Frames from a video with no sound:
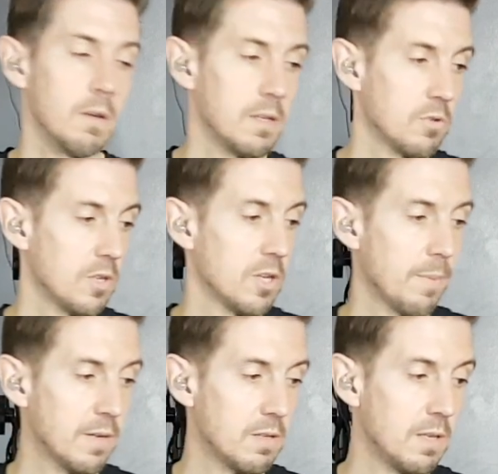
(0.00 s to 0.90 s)
let's change that
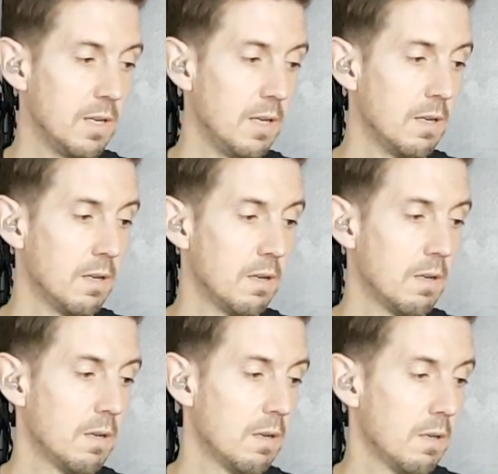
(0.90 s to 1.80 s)
back to the
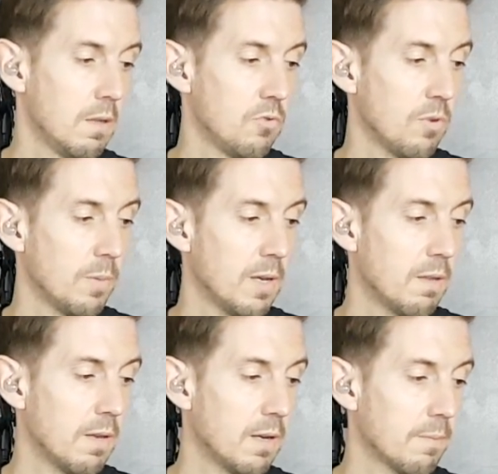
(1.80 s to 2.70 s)
drum kit, I
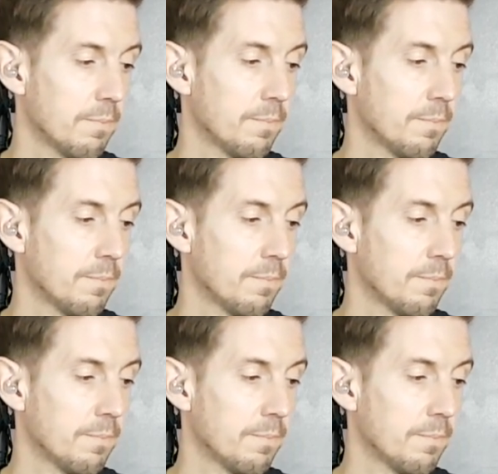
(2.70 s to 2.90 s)
think.